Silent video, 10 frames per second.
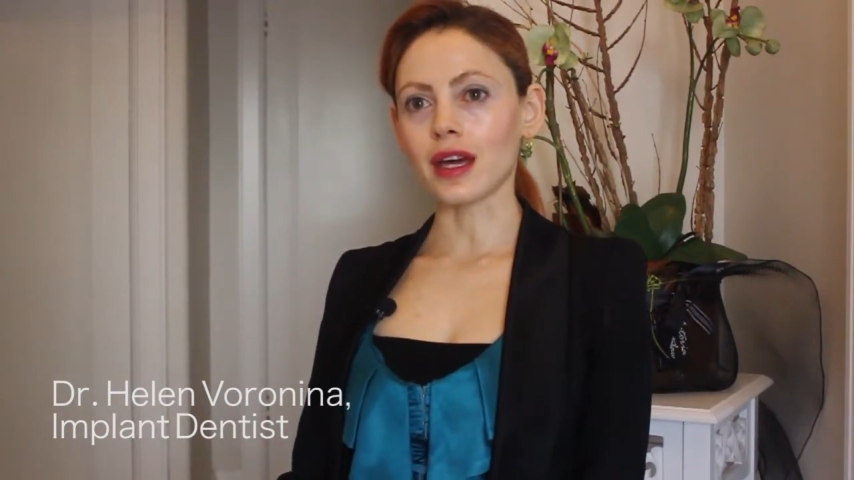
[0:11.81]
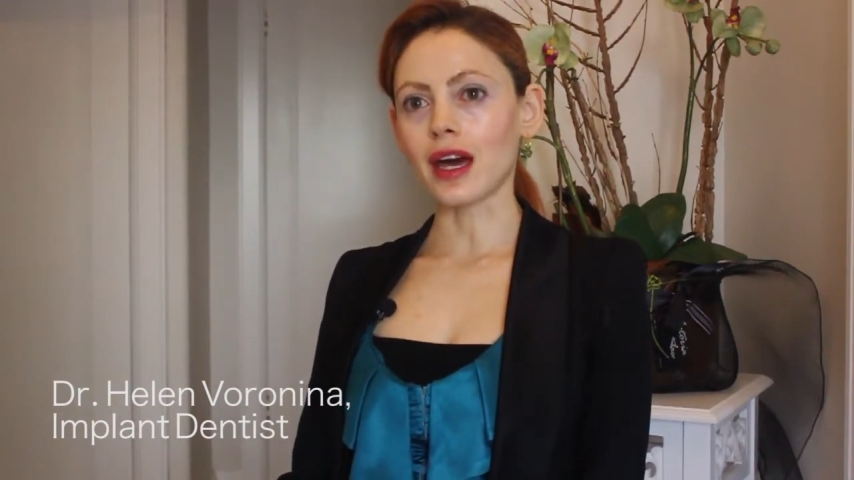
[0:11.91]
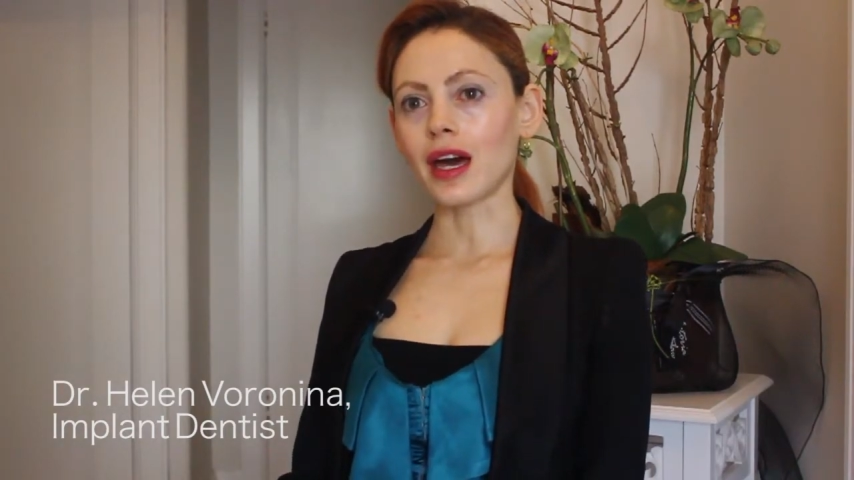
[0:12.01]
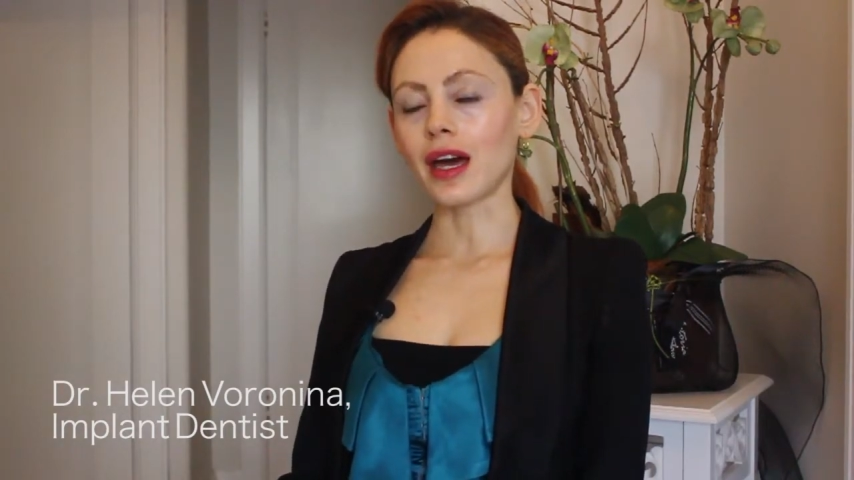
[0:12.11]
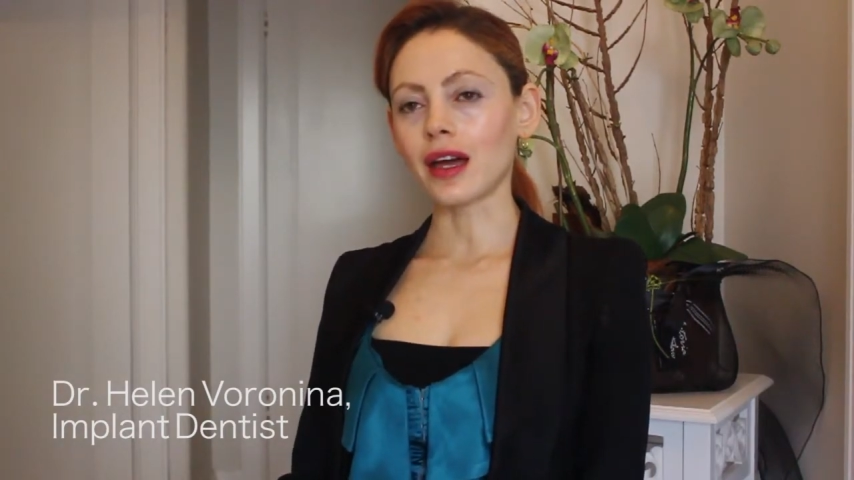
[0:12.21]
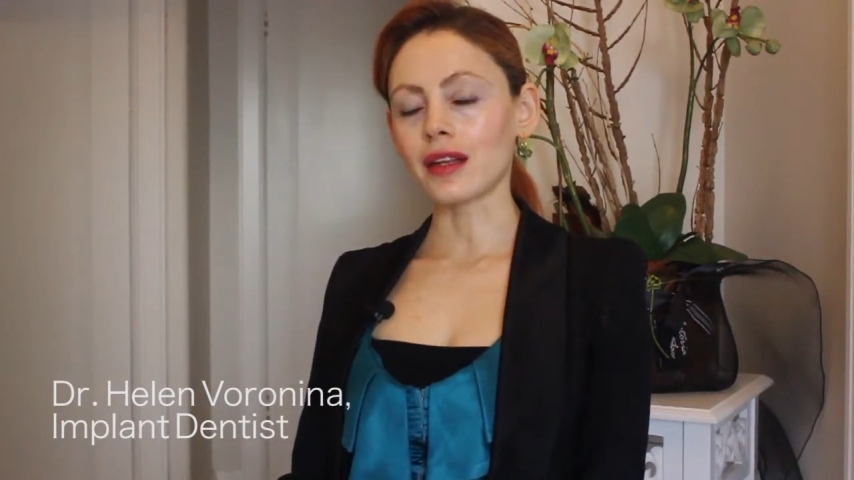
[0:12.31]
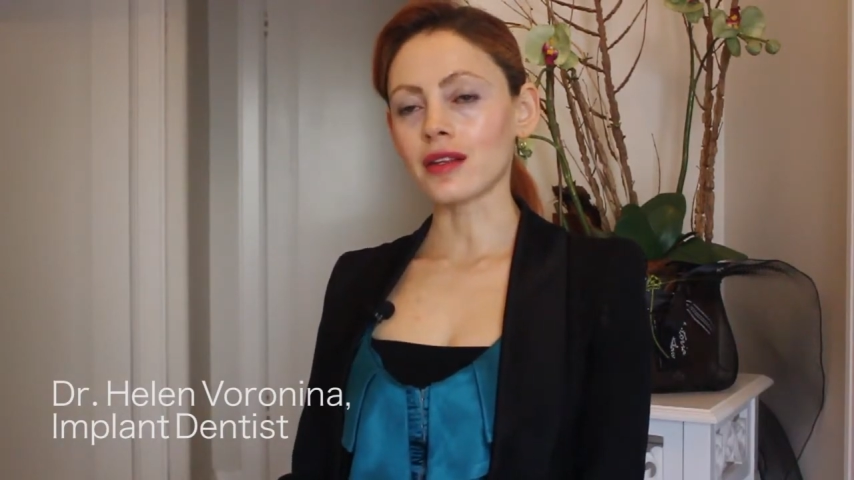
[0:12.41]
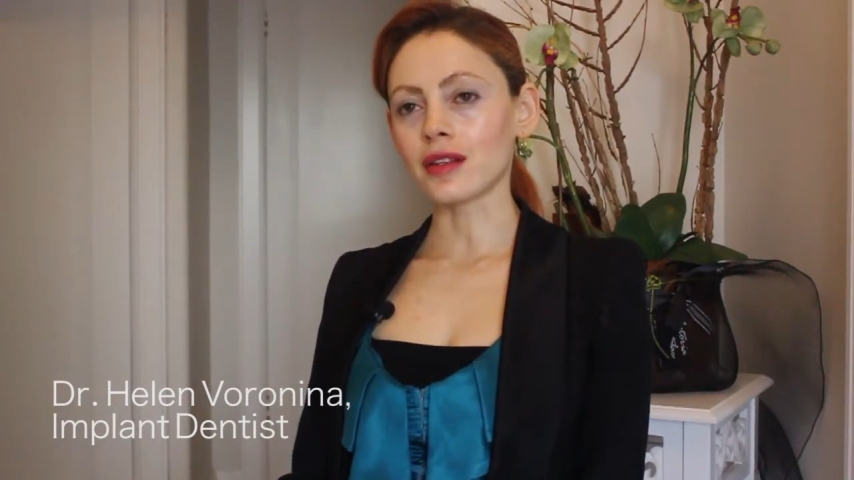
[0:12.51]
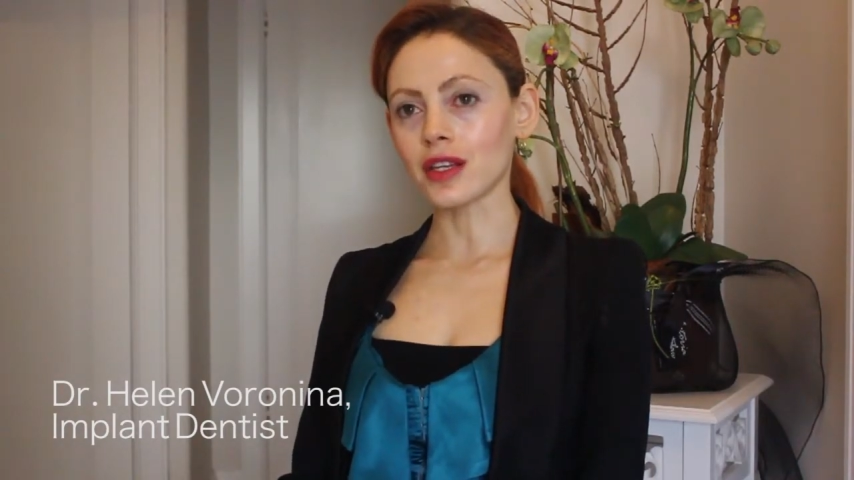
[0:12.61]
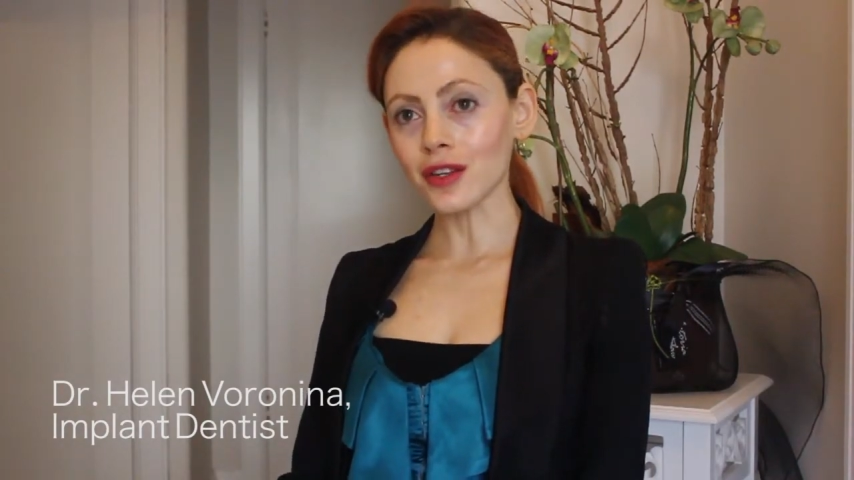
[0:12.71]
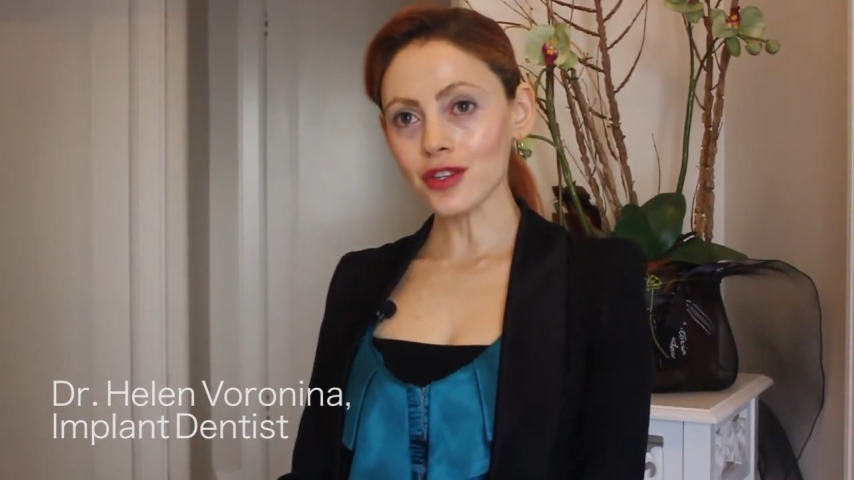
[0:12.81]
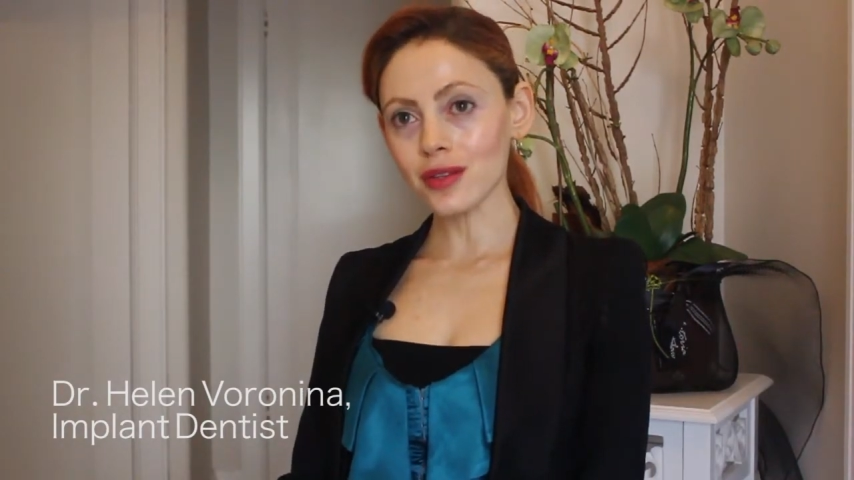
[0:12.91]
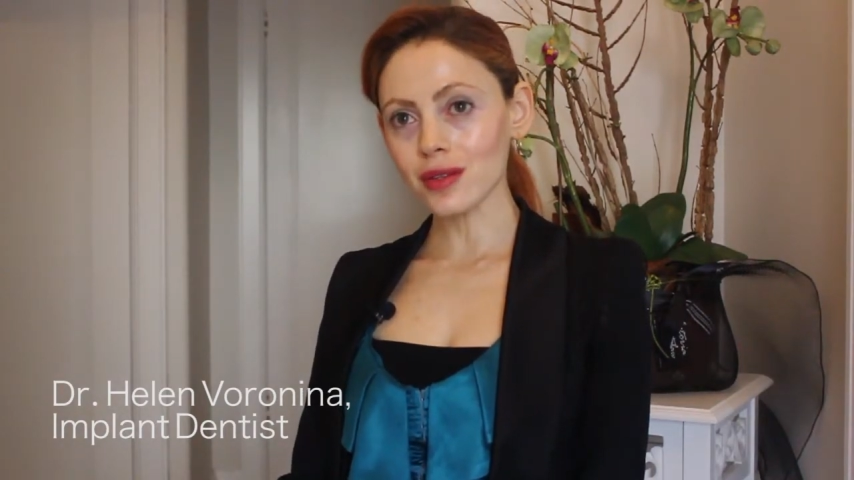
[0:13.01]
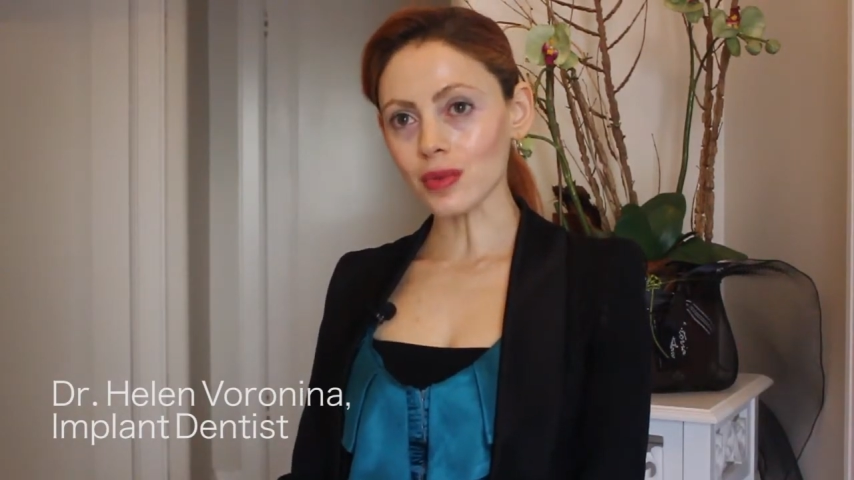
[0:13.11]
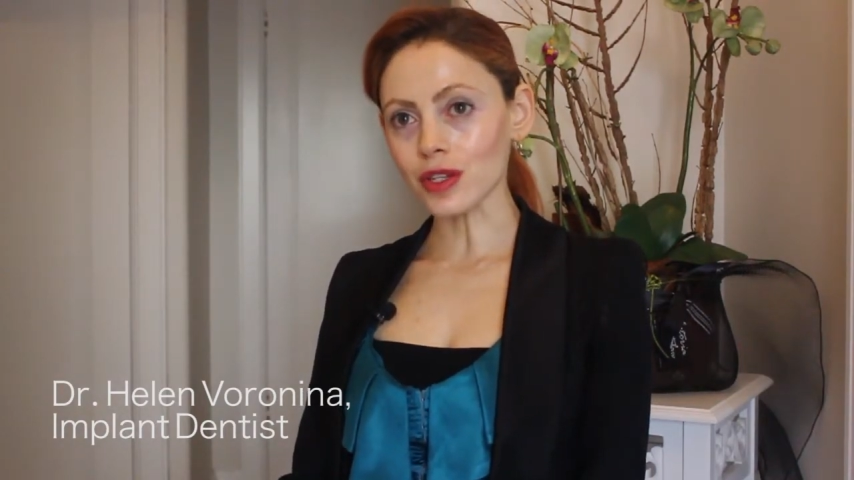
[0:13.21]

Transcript: They had dentures,